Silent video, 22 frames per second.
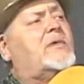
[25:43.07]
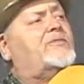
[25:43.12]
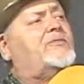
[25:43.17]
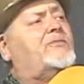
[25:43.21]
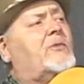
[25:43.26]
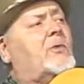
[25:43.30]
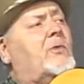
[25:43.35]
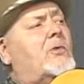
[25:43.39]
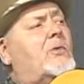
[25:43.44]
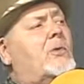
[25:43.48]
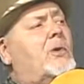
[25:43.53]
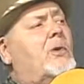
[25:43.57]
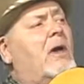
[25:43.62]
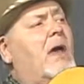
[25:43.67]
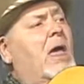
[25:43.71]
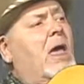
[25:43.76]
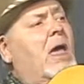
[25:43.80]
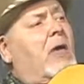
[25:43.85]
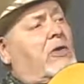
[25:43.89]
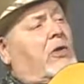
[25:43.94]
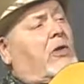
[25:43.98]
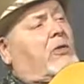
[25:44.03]
before,
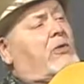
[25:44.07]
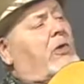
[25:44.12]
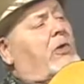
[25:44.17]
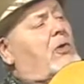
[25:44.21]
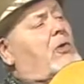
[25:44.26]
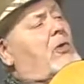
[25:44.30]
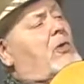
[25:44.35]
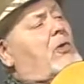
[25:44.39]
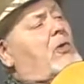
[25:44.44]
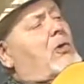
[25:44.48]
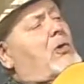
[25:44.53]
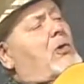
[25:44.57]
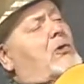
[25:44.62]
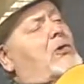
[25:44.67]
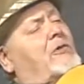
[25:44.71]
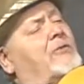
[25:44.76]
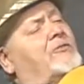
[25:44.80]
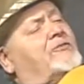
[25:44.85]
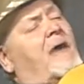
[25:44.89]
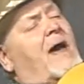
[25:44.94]
you'll know you